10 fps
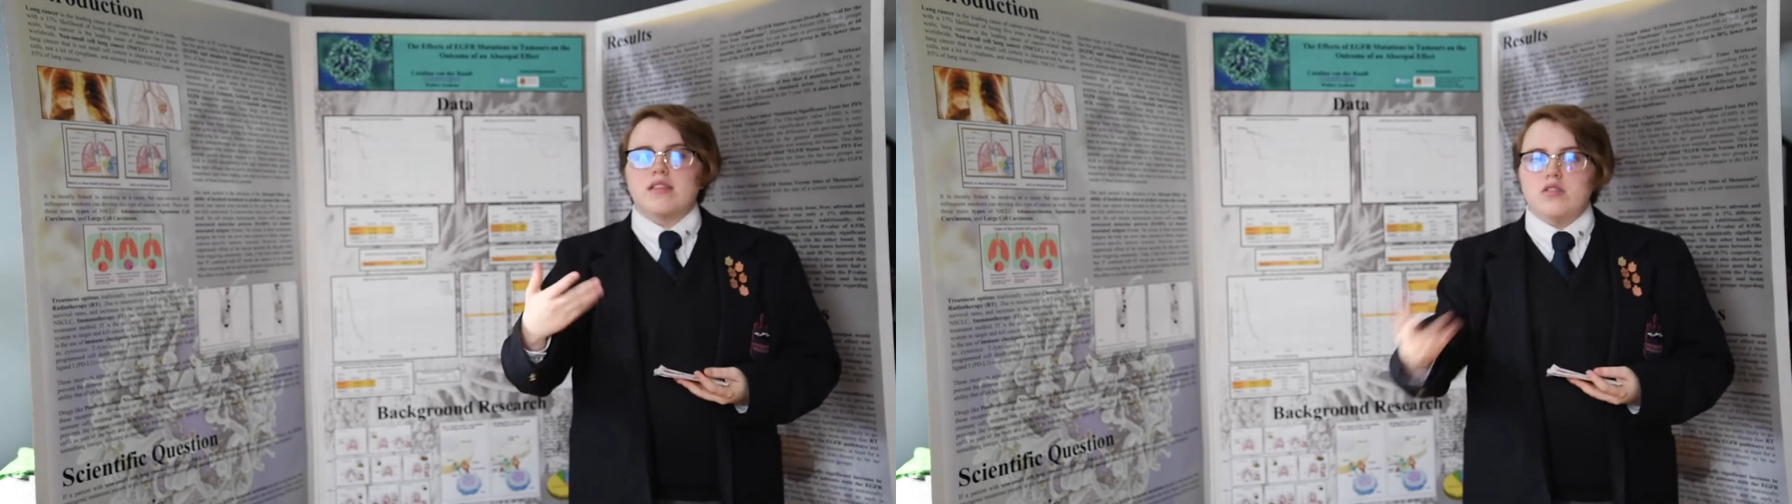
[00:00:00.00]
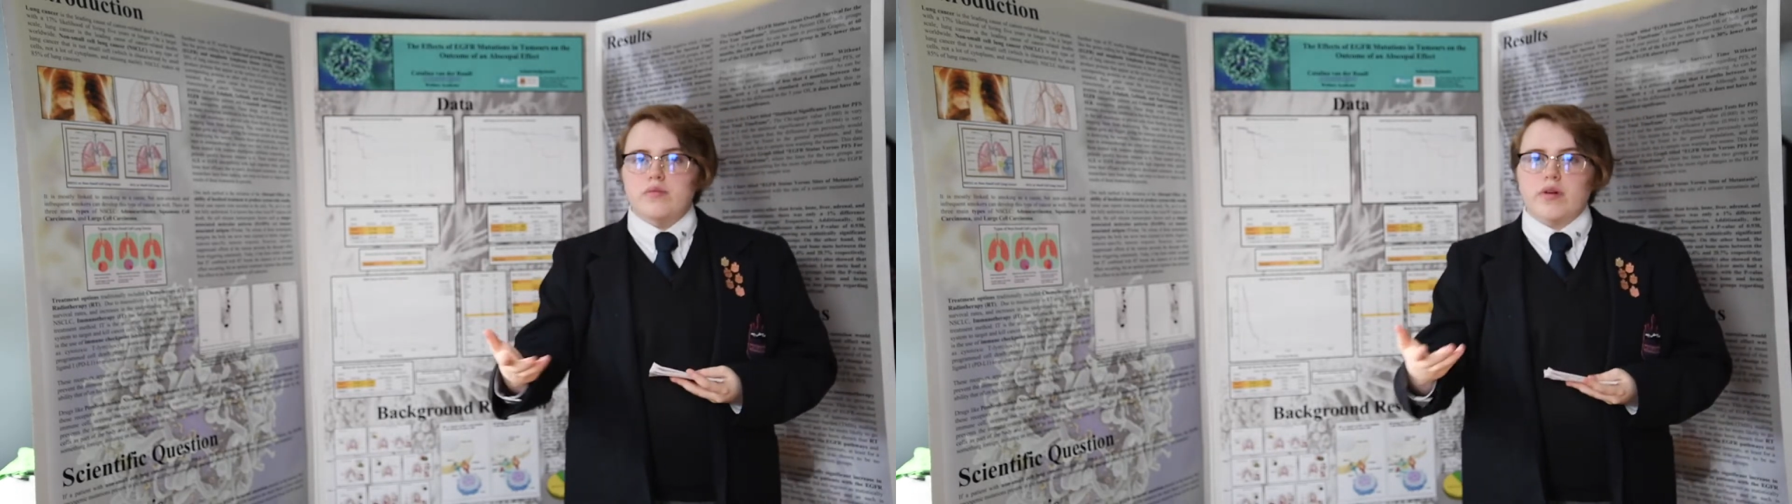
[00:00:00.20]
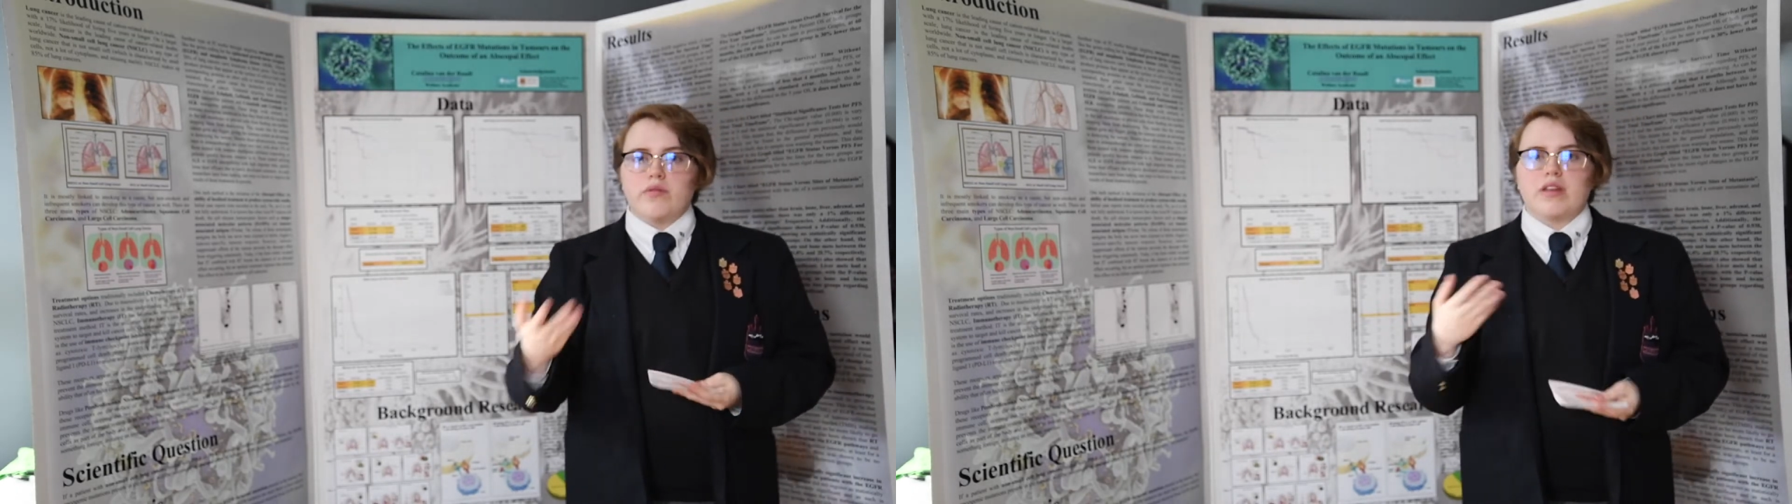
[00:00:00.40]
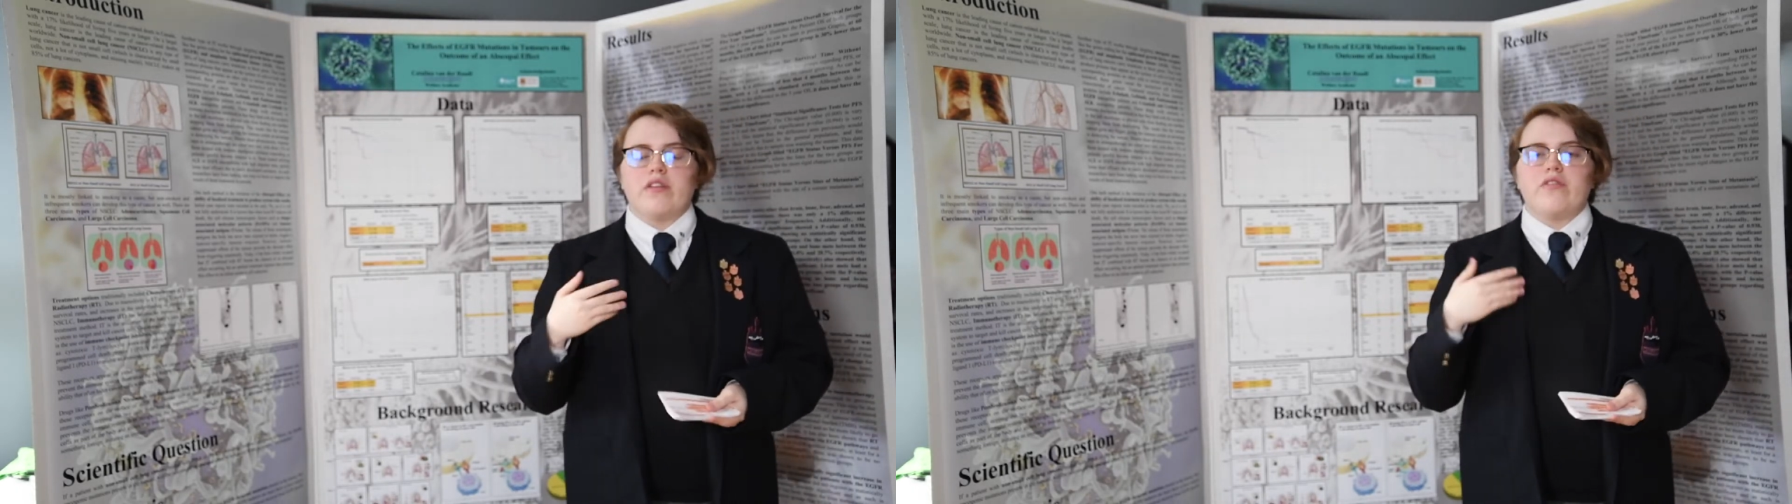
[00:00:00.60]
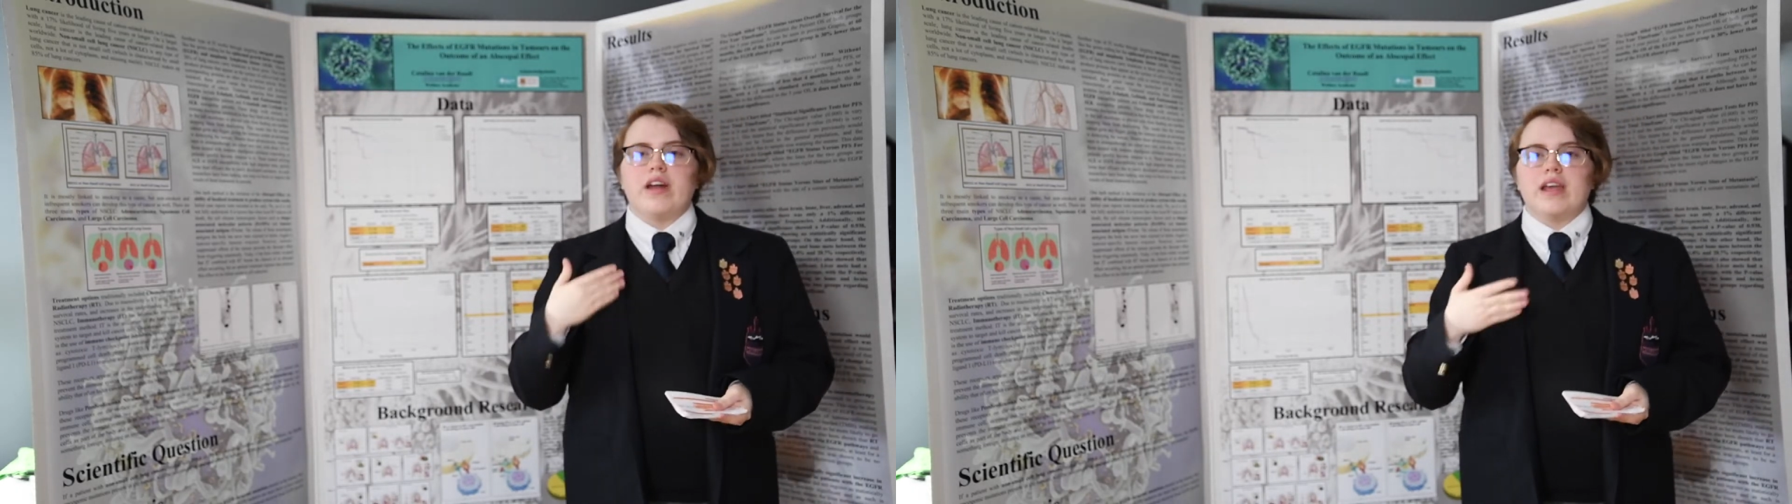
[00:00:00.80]
the tumor
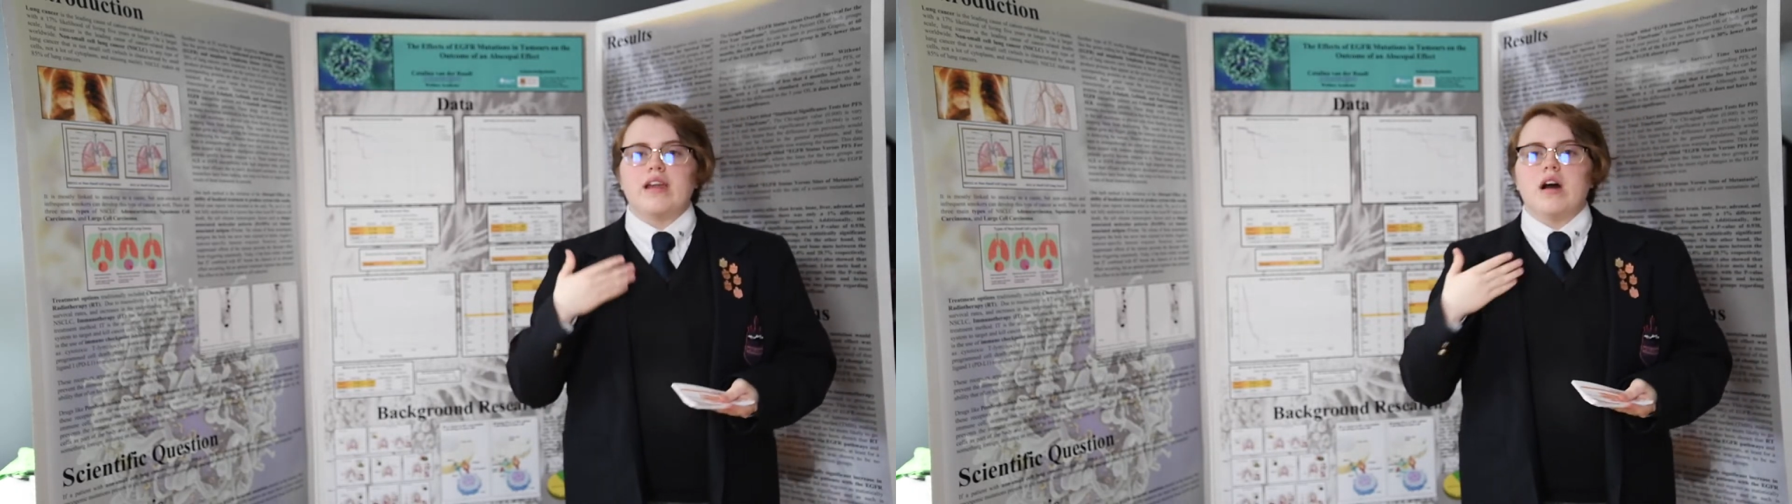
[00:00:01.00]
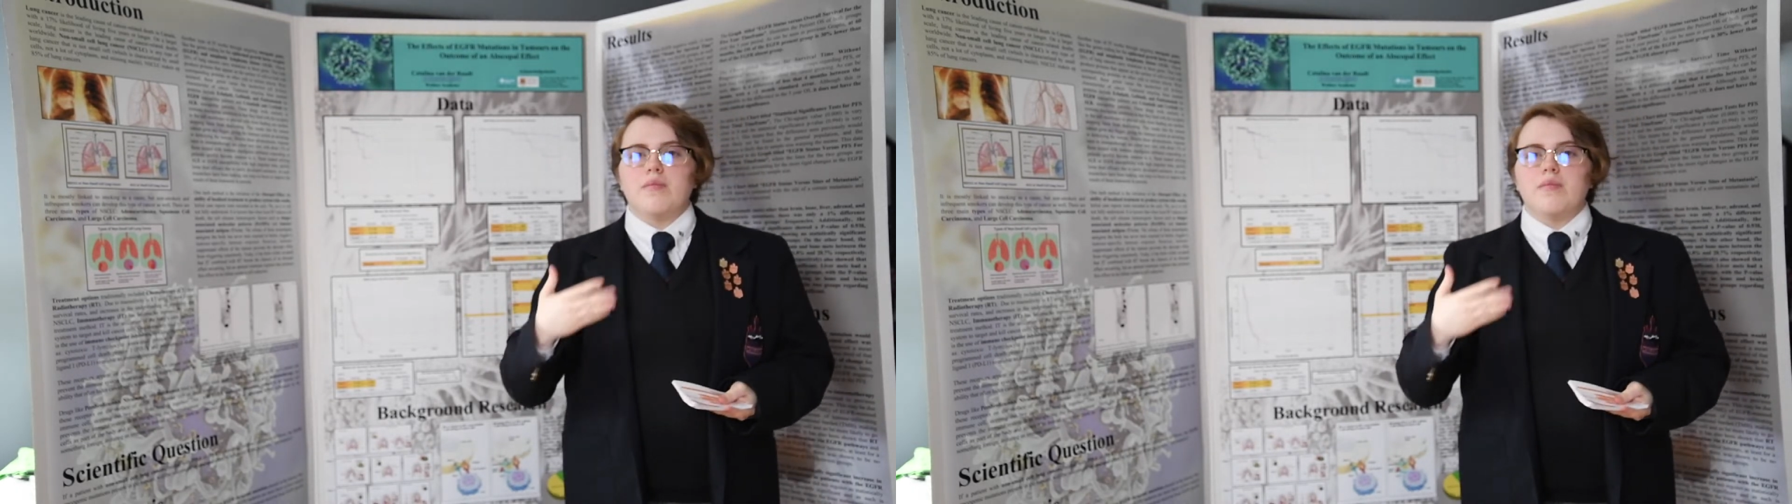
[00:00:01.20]
without fighting an